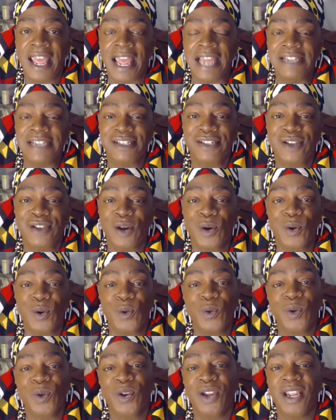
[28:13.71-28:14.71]
And
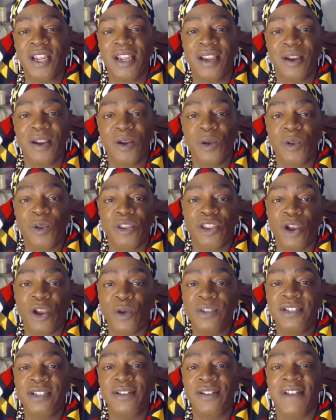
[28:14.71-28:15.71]
so
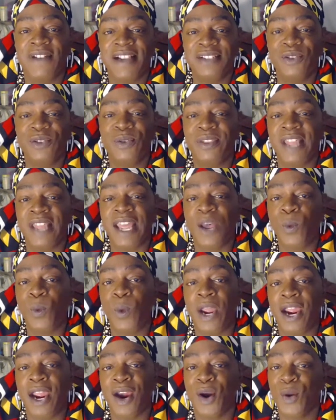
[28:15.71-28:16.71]
those of us who think
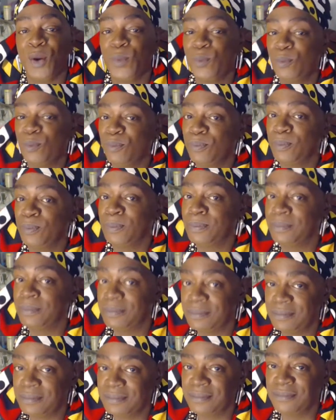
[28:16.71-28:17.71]
we're
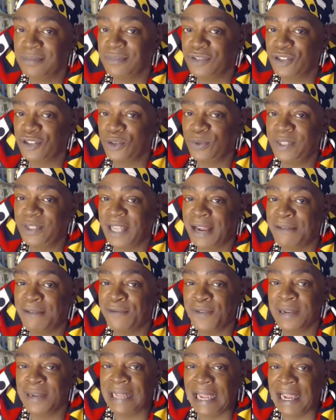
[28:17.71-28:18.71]
too tough
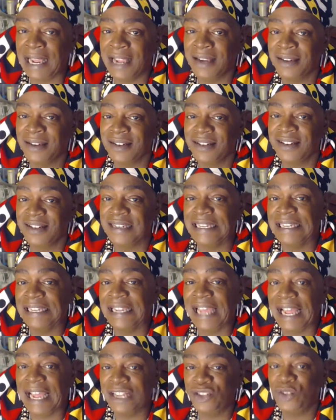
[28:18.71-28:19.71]
for that,
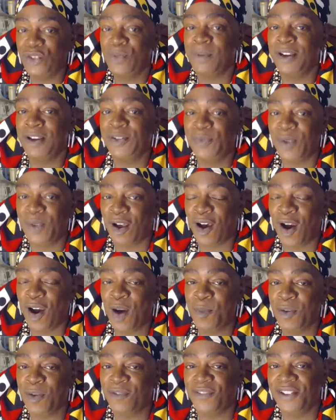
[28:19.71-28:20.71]
got too much
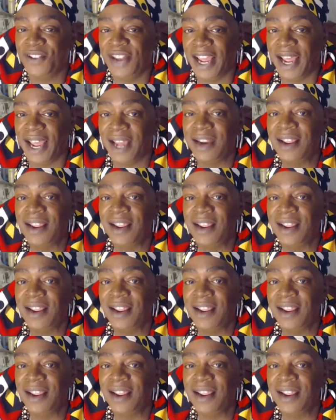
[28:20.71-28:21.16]
armor for that,